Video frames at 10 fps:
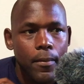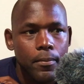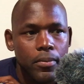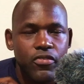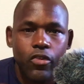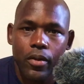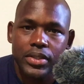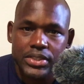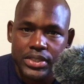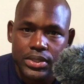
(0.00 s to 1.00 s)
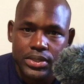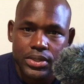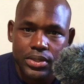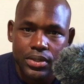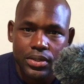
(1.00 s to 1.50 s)
performances
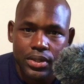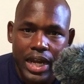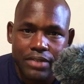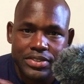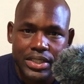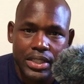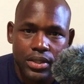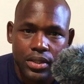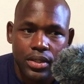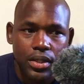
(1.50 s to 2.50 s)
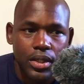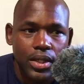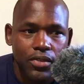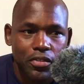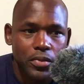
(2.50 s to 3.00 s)
that I've seen
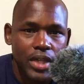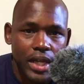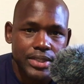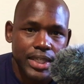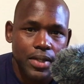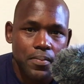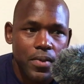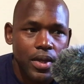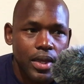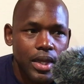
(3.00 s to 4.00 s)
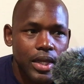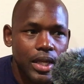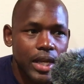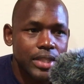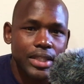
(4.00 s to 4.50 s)
from Channing Tatum in
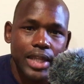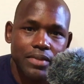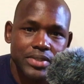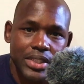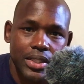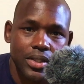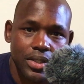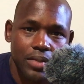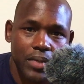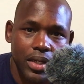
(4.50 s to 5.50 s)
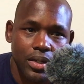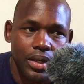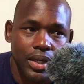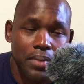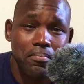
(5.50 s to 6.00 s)
anything that I've seen him in.
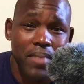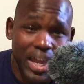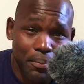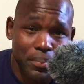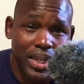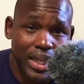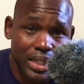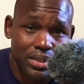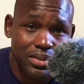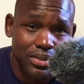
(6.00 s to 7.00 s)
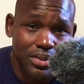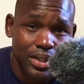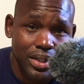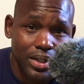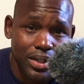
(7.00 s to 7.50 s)
It might be
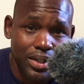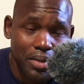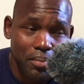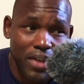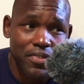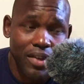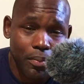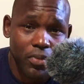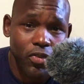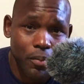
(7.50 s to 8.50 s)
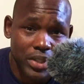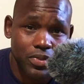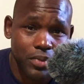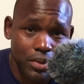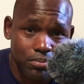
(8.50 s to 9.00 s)
my favorite performance
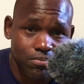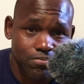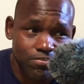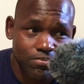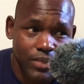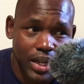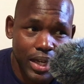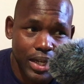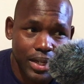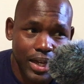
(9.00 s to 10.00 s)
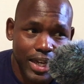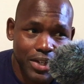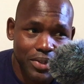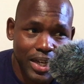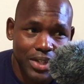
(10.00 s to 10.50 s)
from him. I
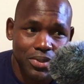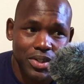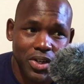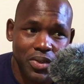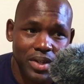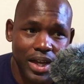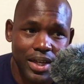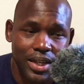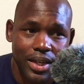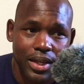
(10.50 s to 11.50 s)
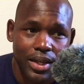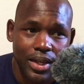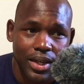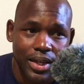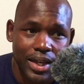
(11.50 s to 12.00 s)
don't know. I
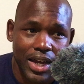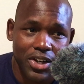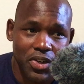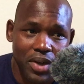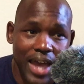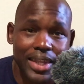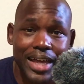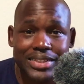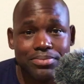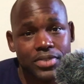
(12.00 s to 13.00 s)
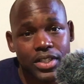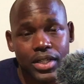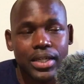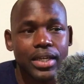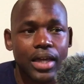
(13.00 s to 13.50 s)
don't know. I liked him. Look,